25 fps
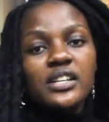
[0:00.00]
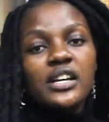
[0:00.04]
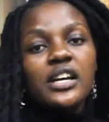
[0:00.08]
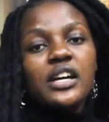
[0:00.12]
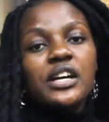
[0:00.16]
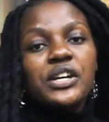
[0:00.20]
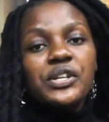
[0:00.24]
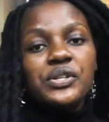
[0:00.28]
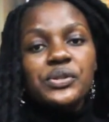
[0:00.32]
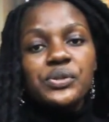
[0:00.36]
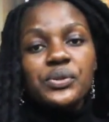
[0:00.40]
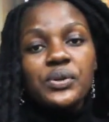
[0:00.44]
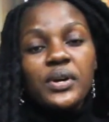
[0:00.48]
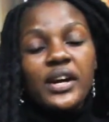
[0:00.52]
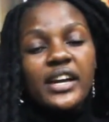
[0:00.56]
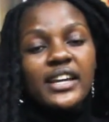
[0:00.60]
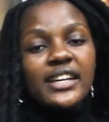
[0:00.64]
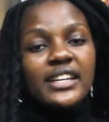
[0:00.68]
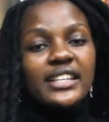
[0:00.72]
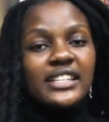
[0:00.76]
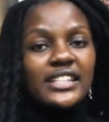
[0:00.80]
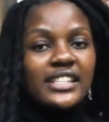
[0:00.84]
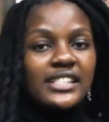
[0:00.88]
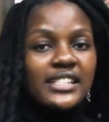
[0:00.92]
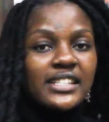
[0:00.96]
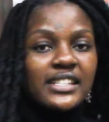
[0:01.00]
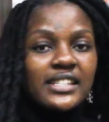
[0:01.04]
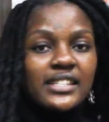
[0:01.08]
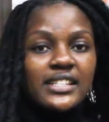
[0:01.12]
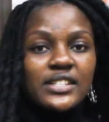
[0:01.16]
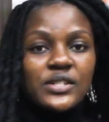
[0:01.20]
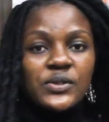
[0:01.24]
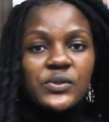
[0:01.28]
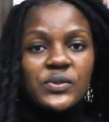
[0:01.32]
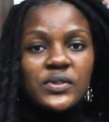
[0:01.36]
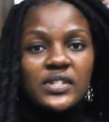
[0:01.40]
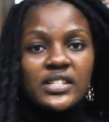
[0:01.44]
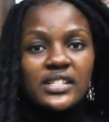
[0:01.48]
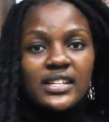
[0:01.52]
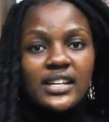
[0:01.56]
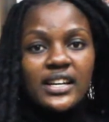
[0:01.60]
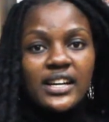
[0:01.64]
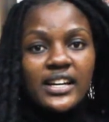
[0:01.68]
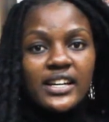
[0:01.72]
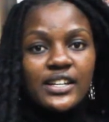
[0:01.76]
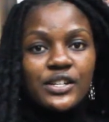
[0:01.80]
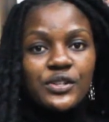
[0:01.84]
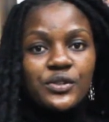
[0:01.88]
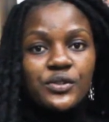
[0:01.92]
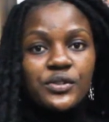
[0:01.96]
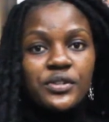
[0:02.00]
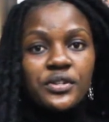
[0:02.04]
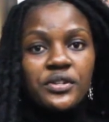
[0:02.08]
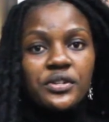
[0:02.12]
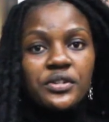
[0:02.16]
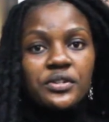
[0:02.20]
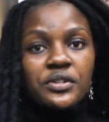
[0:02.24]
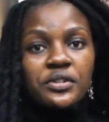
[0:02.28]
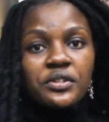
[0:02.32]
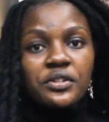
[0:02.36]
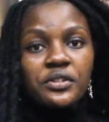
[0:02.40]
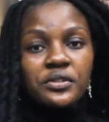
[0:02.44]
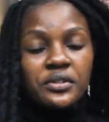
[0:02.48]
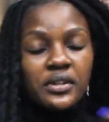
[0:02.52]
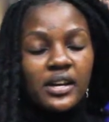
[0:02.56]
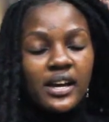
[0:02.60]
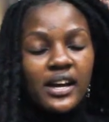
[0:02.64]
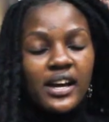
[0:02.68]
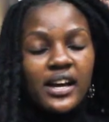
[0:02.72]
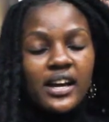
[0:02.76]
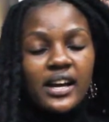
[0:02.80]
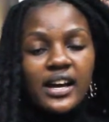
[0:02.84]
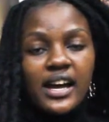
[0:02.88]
so i created the twitter handle uh,